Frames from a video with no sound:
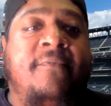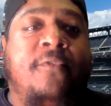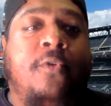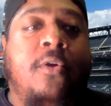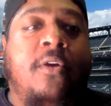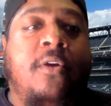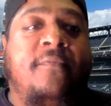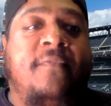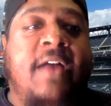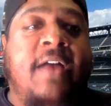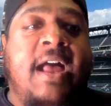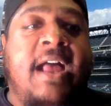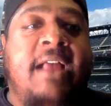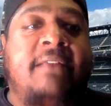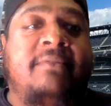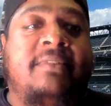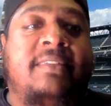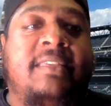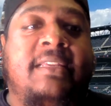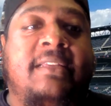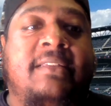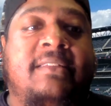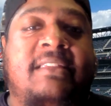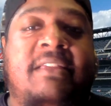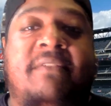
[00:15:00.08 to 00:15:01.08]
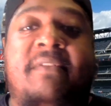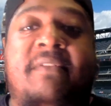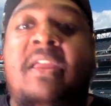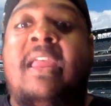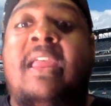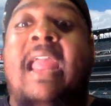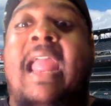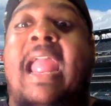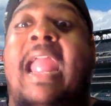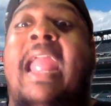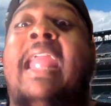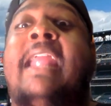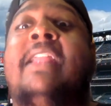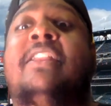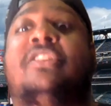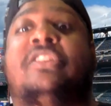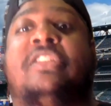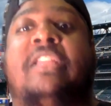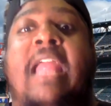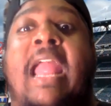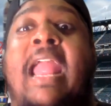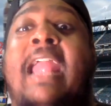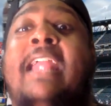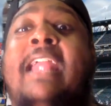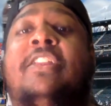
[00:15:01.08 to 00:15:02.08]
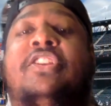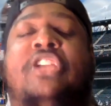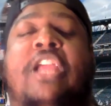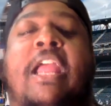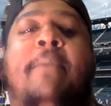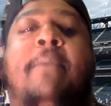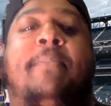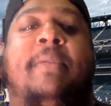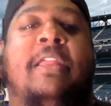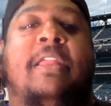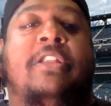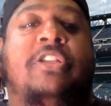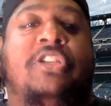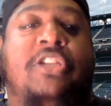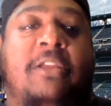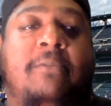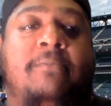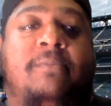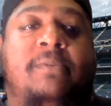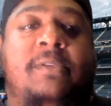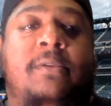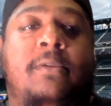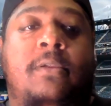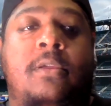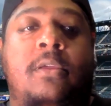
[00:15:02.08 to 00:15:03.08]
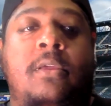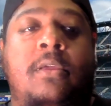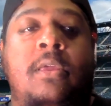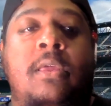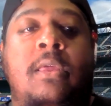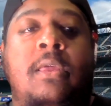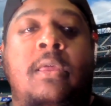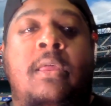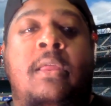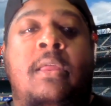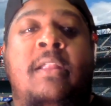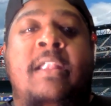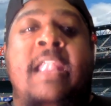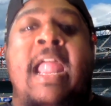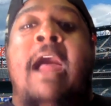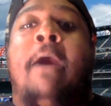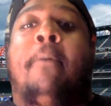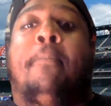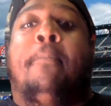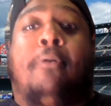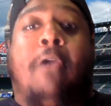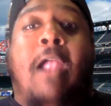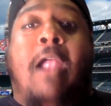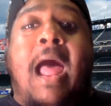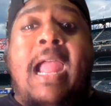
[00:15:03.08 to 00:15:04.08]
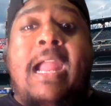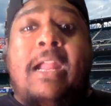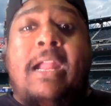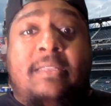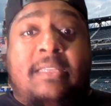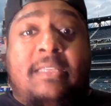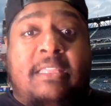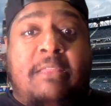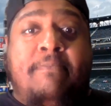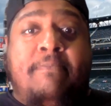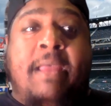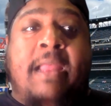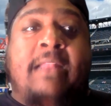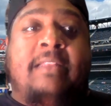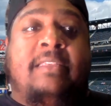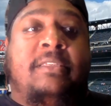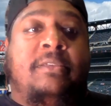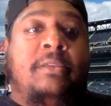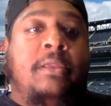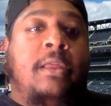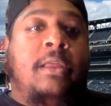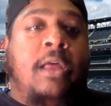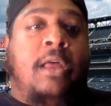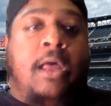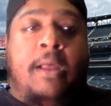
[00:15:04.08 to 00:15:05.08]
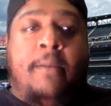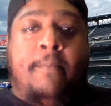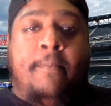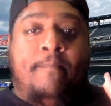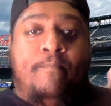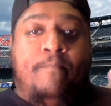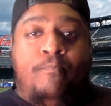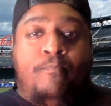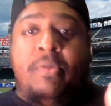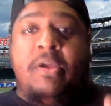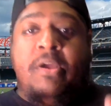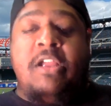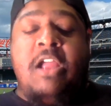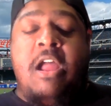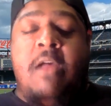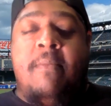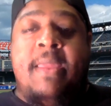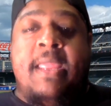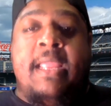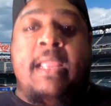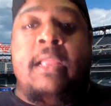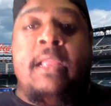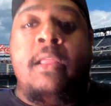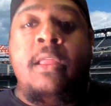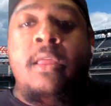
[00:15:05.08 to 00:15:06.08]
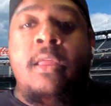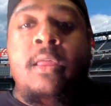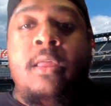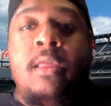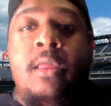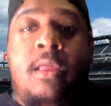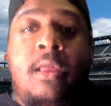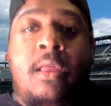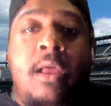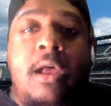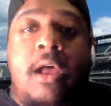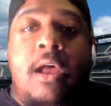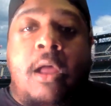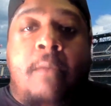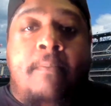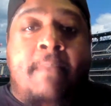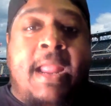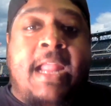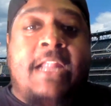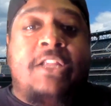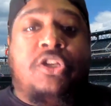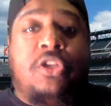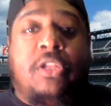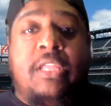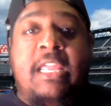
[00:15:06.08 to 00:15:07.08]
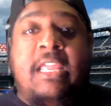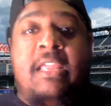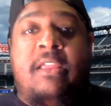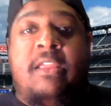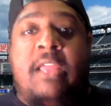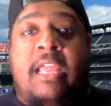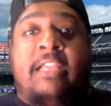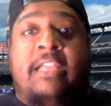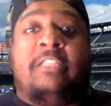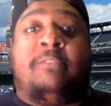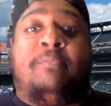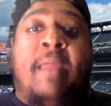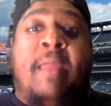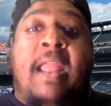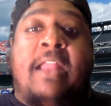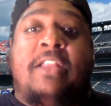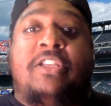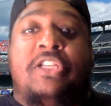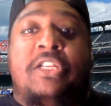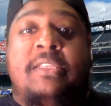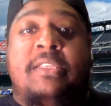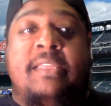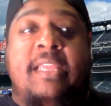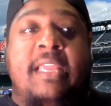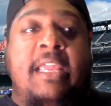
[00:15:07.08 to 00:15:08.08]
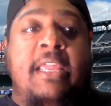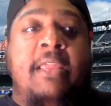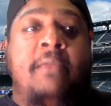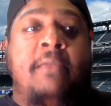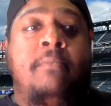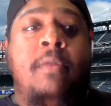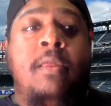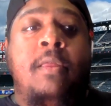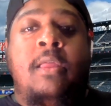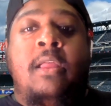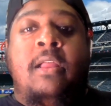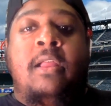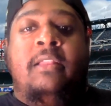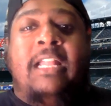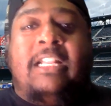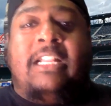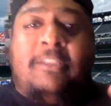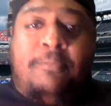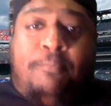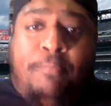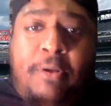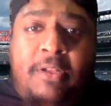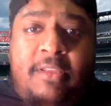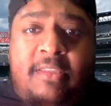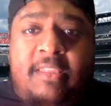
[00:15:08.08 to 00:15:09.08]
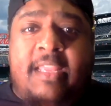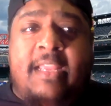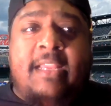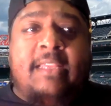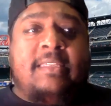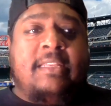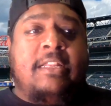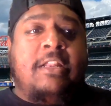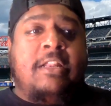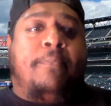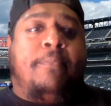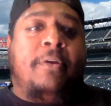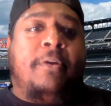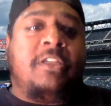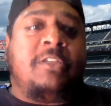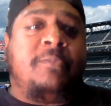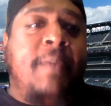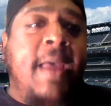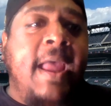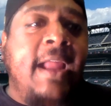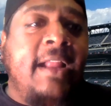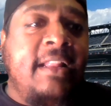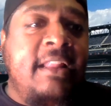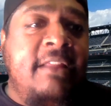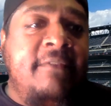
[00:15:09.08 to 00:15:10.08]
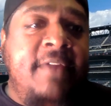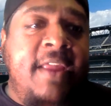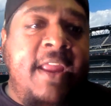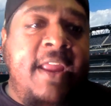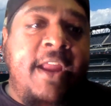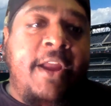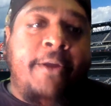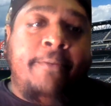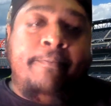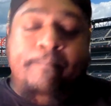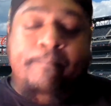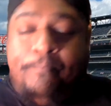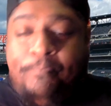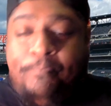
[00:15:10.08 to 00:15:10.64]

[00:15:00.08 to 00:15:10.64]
4, 5, 6, 7, 8 championships. Now, prior to the Mets becoming a major league expansion team, let's put things into perspective here.